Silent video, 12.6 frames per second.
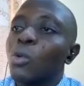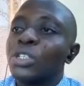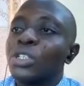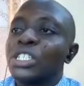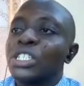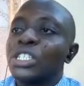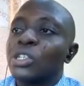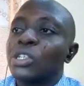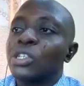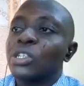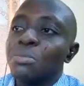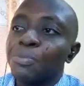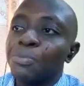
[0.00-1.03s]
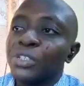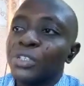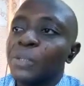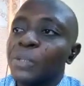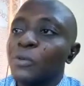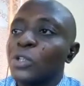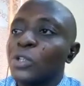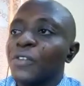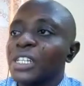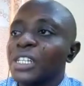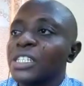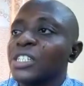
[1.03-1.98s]
we will discuss the main principles
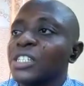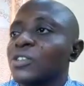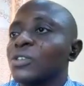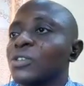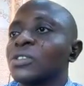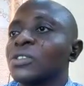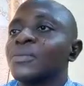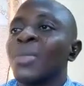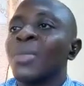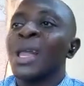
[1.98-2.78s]
of extension.